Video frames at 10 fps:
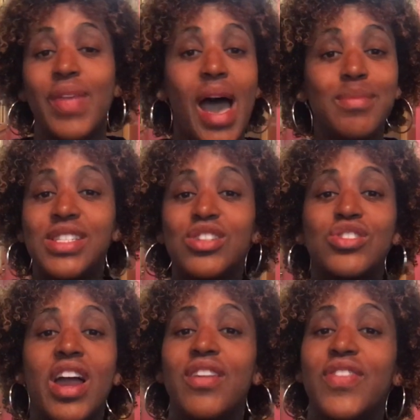I'm still
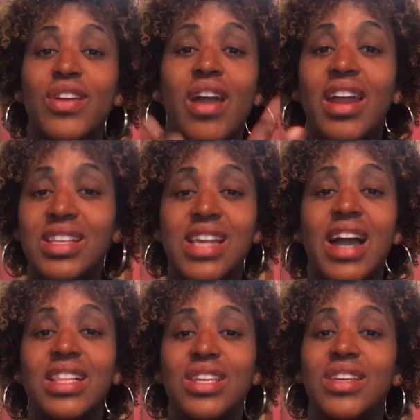trying to figure out
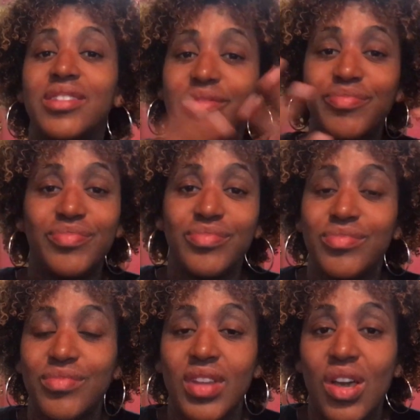exactly
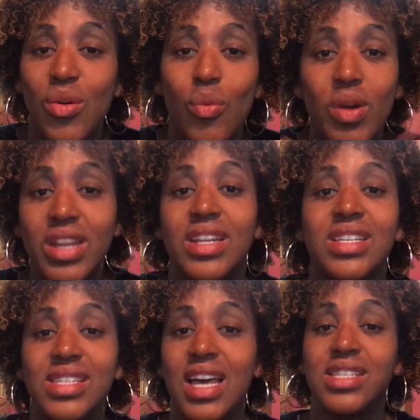what it
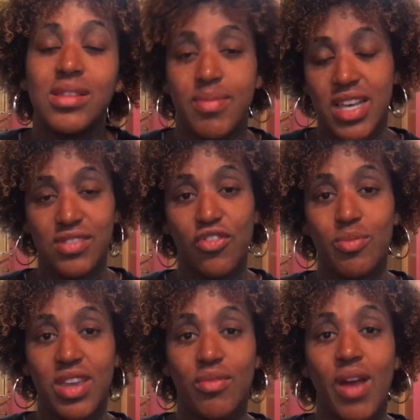is that's the best for
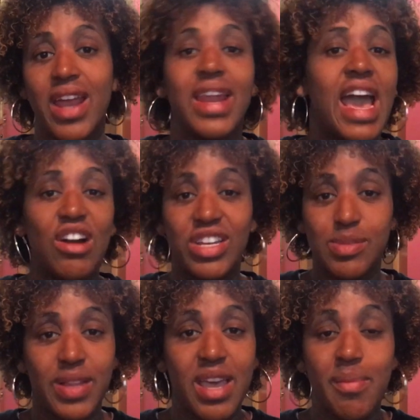me. Right now,
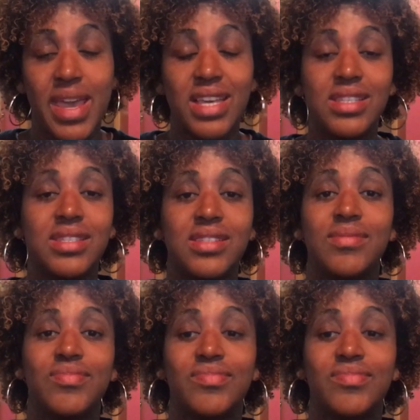it's plant-based.